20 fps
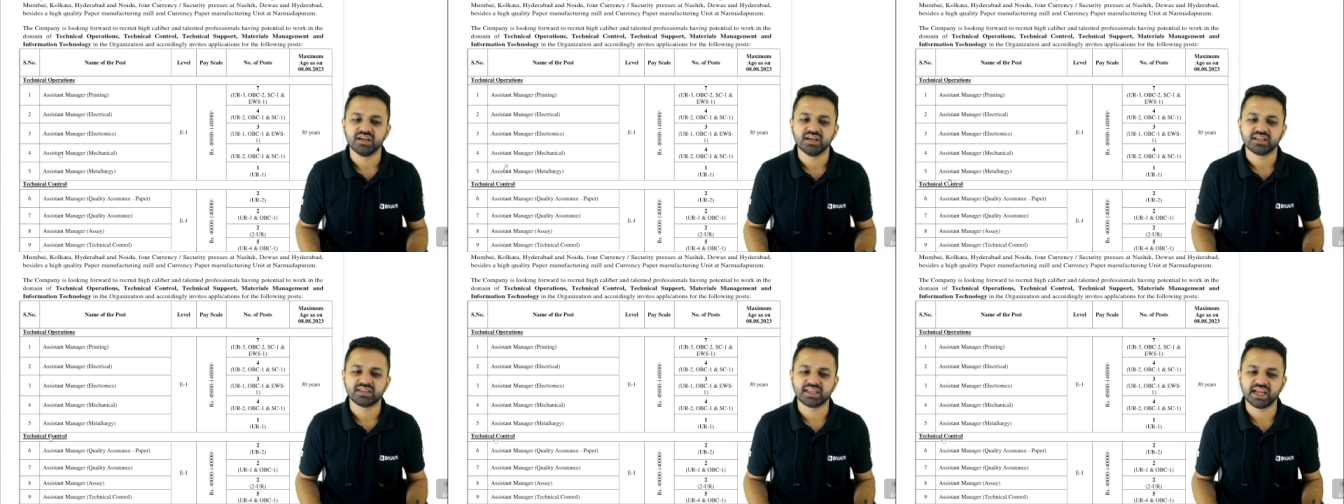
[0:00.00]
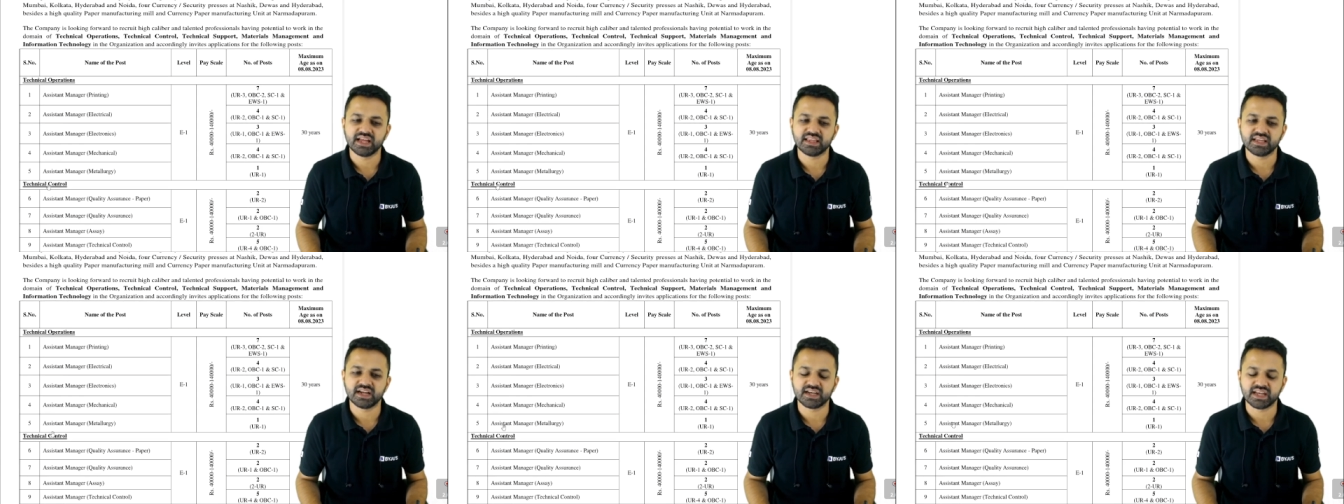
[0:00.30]

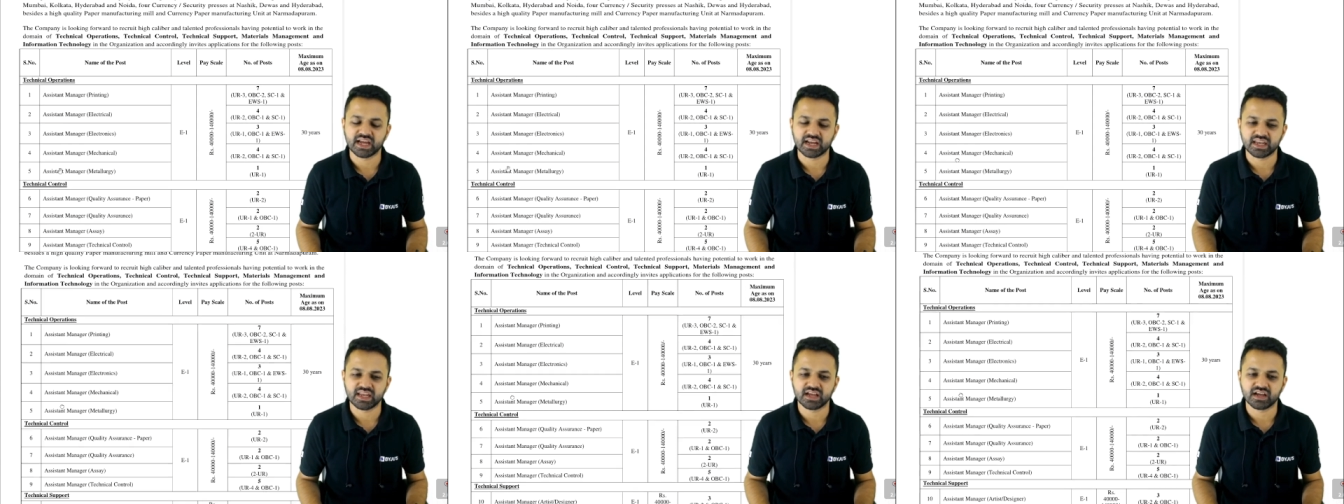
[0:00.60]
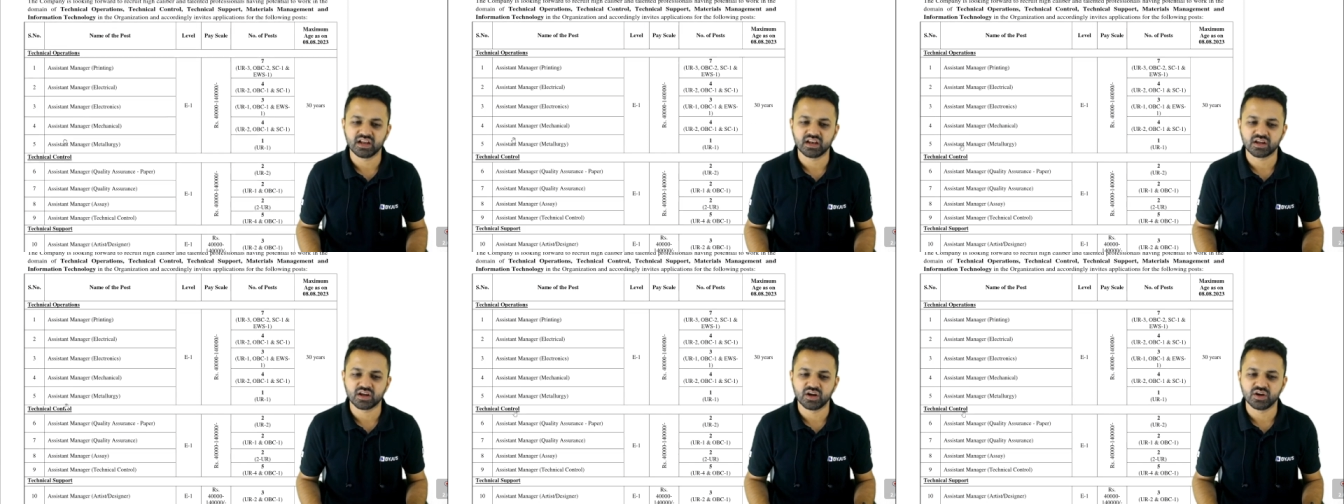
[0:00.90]
Then the
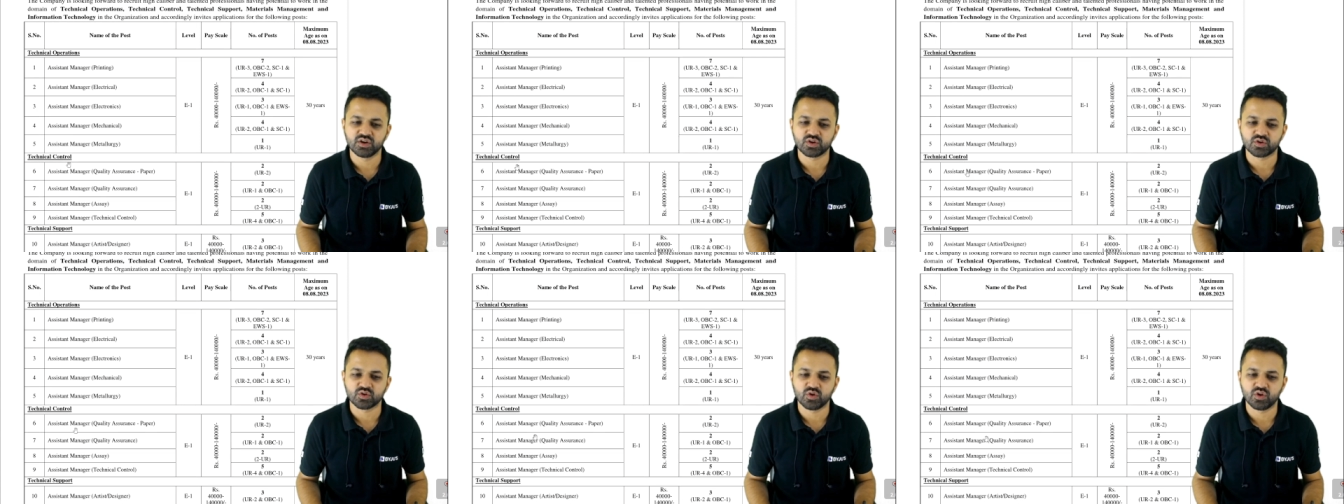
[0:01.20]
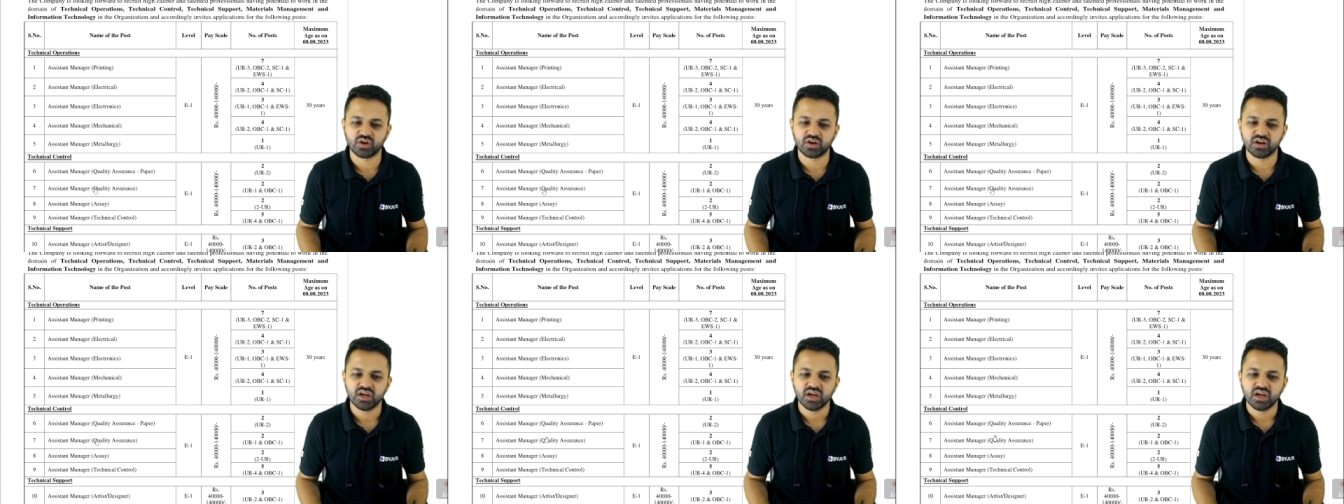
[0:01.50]
technical
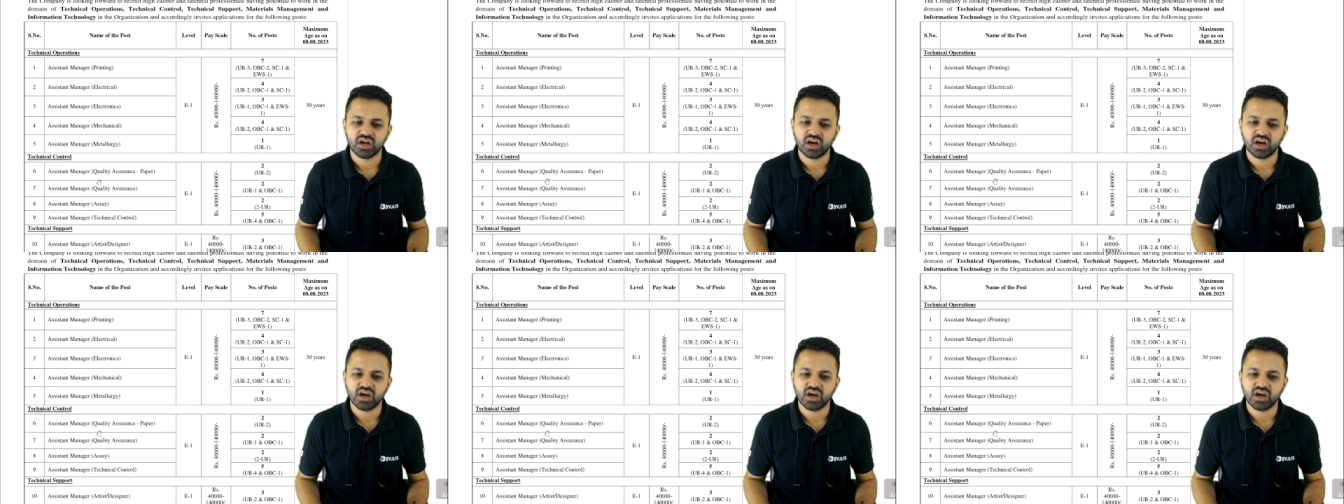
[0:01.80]
control,